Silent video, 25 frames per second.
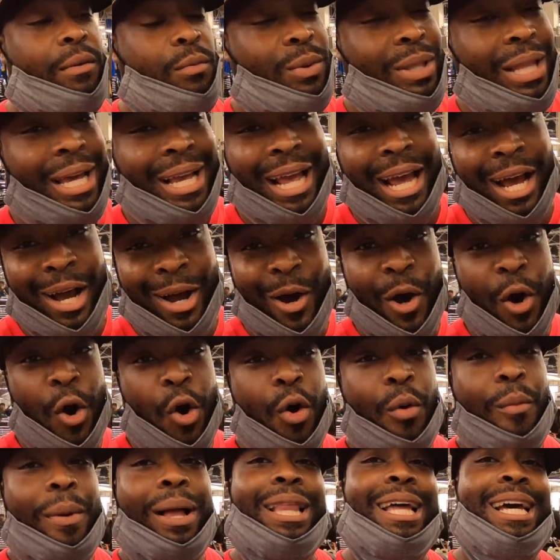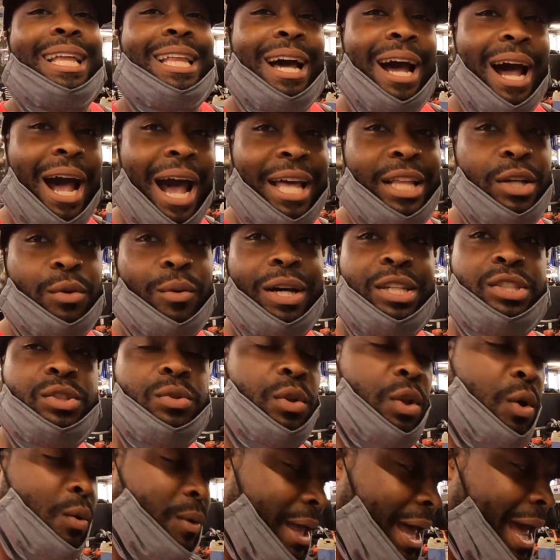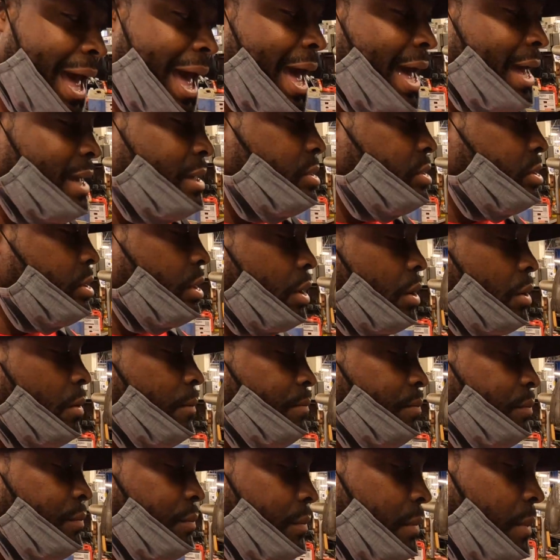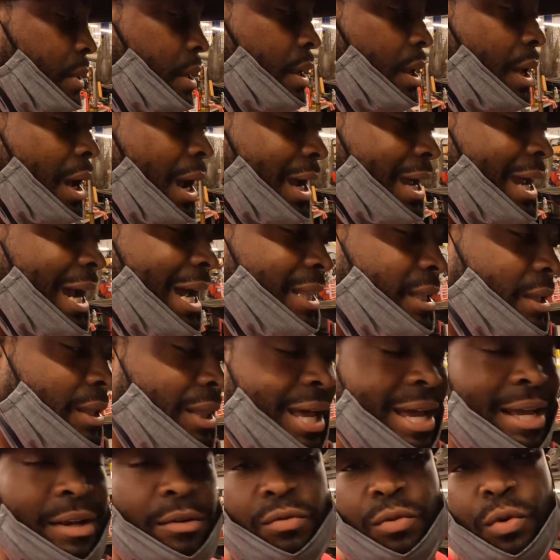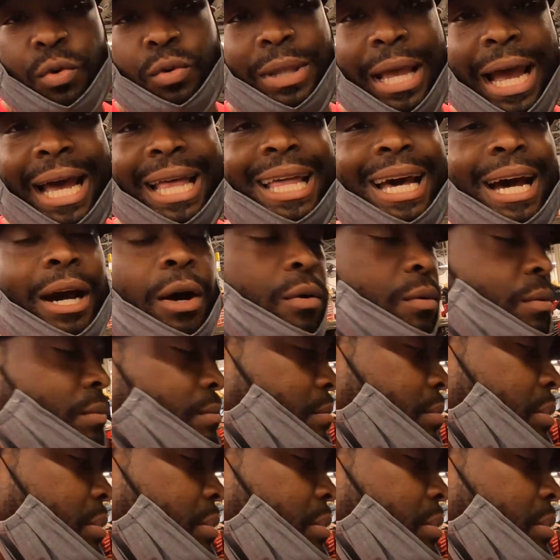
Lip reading: When I got home, I let it idle, I saw no gas. So I kind of like ruled that out.